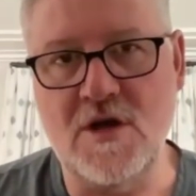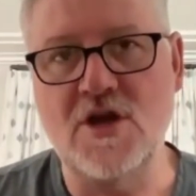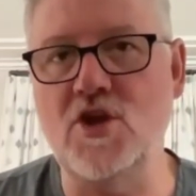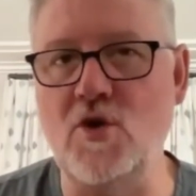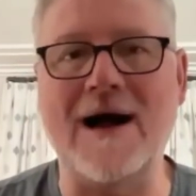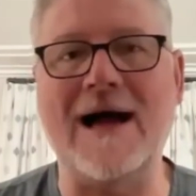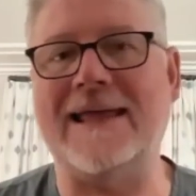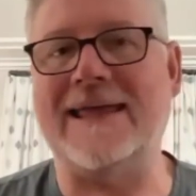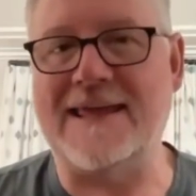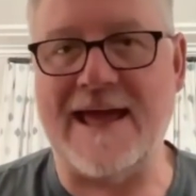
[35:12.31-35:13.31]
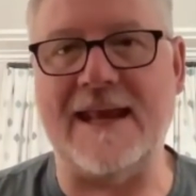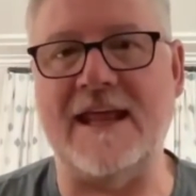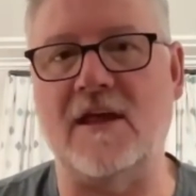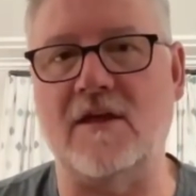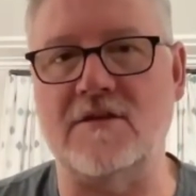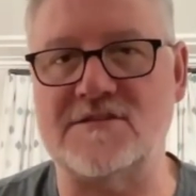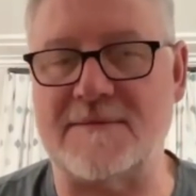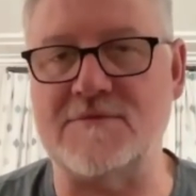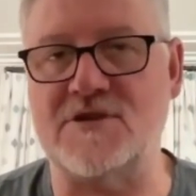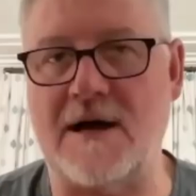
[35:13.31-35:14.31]
you are getting
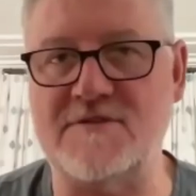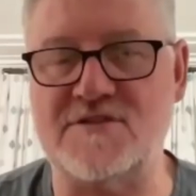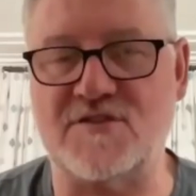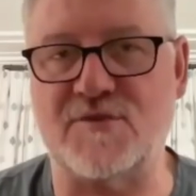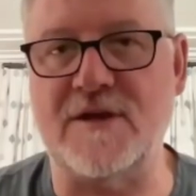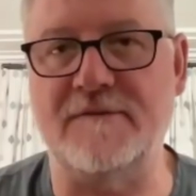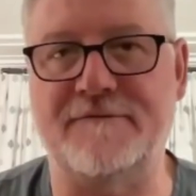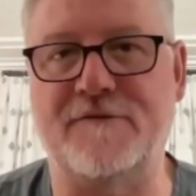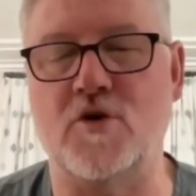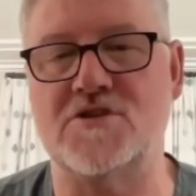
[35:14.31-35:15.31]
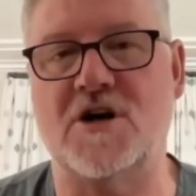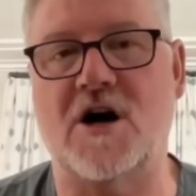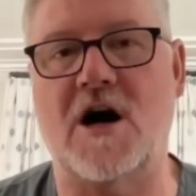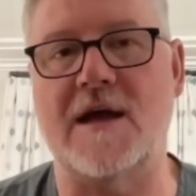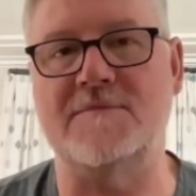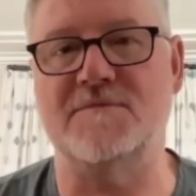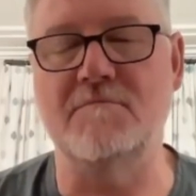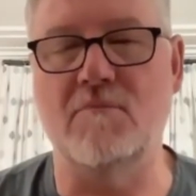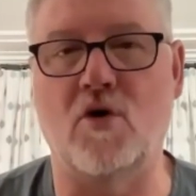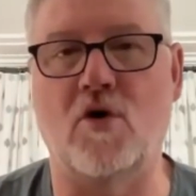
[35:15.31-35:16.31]
sometimes 3 and 4 times
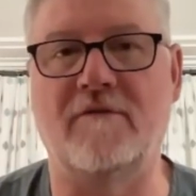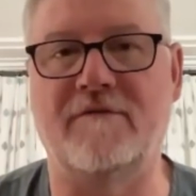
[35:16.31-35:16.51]
more